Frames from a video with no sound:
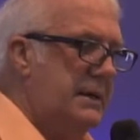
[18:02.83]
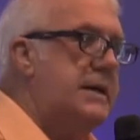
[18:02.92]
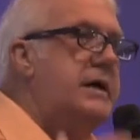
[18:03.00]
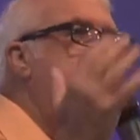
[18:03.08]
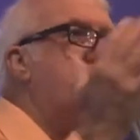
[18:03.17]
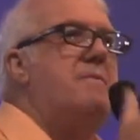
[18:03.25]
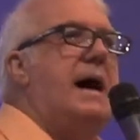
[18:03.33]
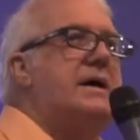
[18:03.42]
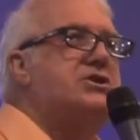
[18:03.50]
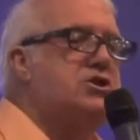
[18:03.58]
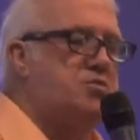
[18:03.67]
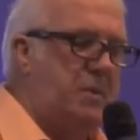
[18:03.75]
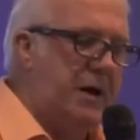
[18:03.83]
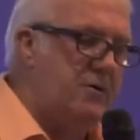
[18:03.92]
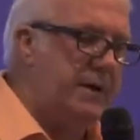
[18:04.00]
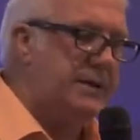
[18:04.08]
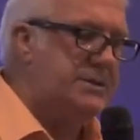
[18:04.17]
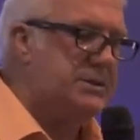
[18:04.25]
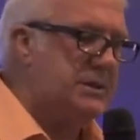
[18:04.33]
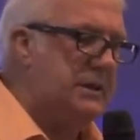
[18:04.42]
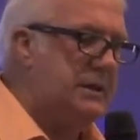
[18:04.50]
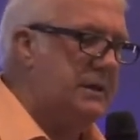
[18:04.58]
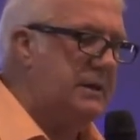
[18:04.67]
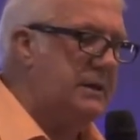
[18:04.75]
neither by spirit,
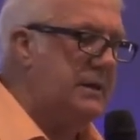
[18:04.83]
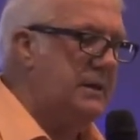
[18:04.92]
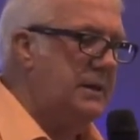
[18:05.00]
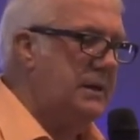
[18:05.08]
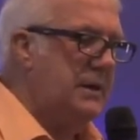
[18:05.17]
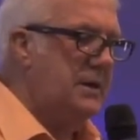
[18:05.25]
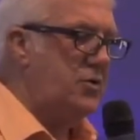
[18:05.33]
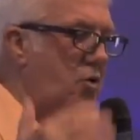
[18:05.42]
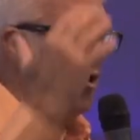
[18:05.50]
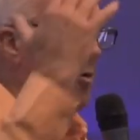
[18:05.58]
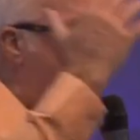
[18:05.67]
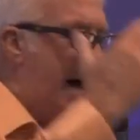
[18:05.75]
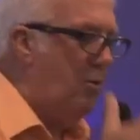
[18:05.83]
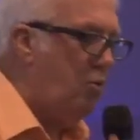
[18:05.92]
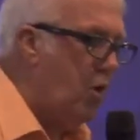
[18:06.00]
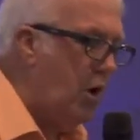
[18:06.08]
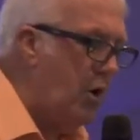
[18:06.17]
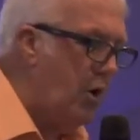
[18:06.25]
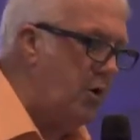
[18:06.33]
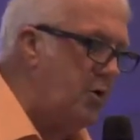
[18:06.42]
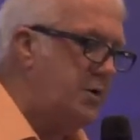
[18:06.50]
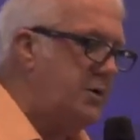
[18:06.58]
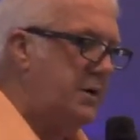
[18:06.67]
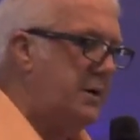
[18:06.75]
nor by
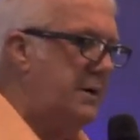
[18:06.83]
word,